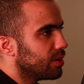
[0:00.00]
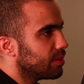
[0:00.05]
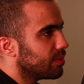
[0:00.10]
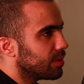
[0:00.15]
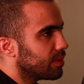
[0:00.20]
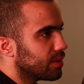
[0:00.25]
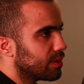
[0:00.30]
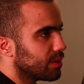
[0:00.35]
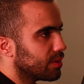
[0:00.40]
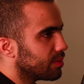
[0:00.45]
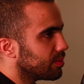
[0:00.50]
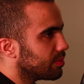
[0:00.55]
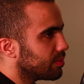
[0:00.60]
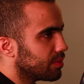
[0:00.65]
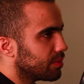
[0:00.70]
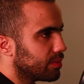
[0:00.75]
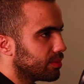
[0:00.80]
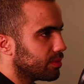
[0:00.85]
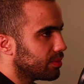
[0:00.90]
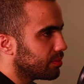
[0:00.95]

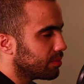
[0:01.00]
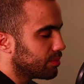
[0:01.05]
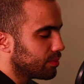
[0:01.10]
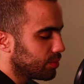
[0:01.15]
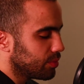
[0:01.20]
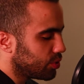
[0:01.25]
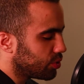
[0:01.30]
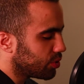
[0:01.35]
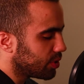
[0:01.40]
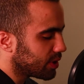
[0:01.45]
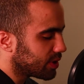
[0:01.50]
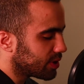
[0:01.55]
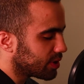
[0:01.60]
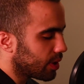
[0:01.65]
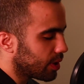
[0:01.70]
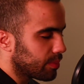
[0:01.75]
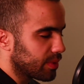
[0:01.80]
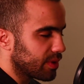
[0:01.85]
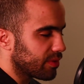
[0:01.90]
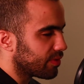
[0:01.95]
Well, we should
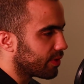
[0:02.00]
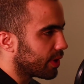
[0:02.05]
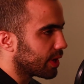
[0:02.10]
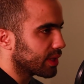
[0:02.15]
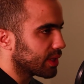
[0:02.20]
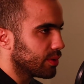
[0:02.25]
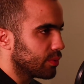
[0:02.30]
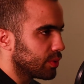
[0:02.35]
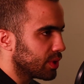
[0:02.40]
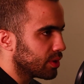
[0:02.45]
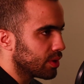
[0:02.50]
accept the fact that we